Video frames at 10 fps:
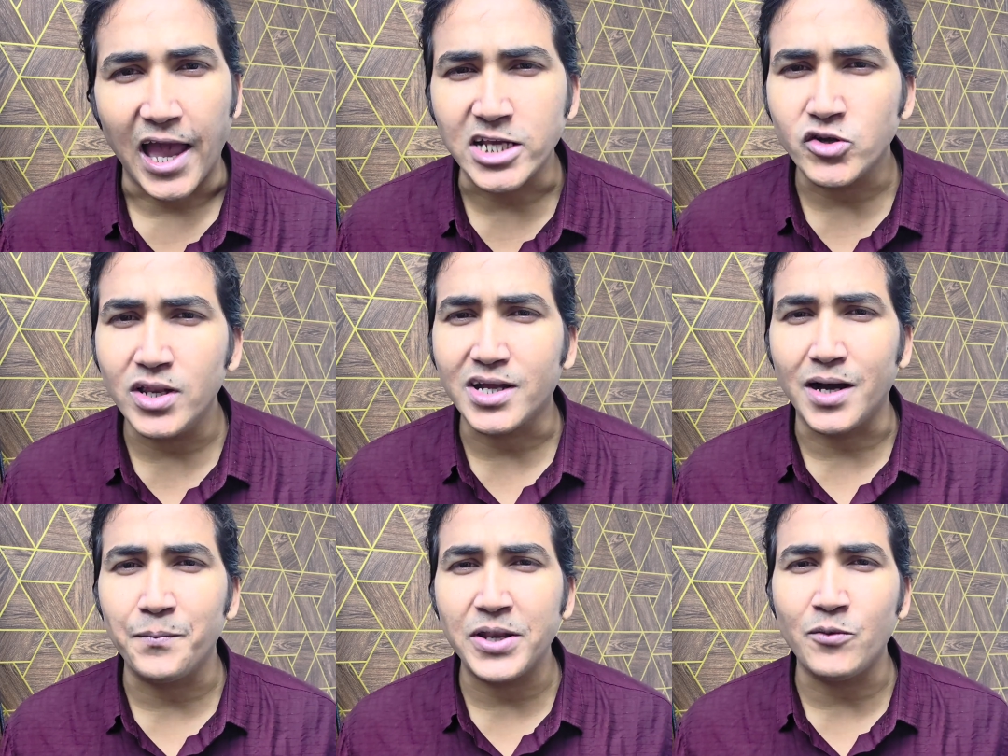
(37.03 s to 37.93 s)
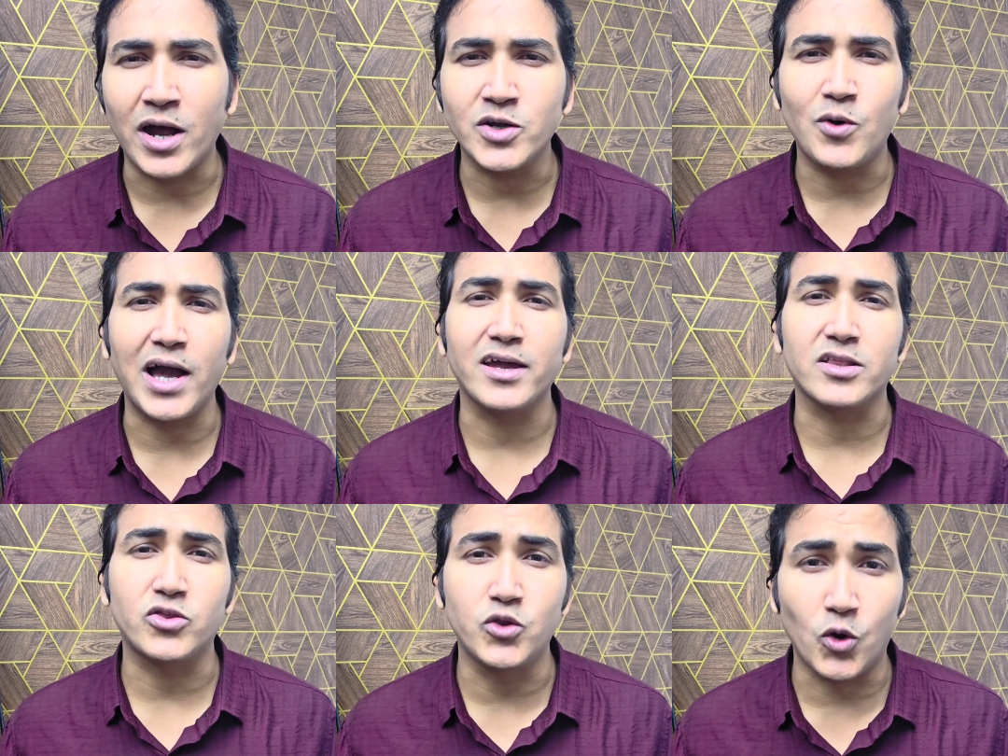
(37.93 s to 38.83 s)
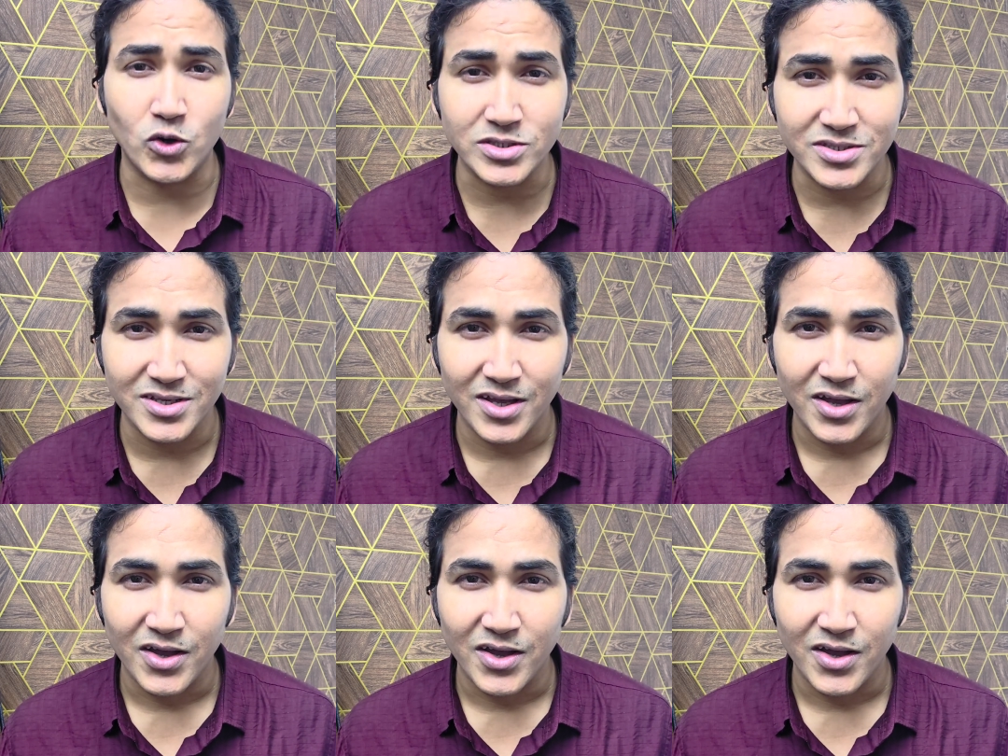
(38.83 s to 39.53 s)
Actually, company want to hire those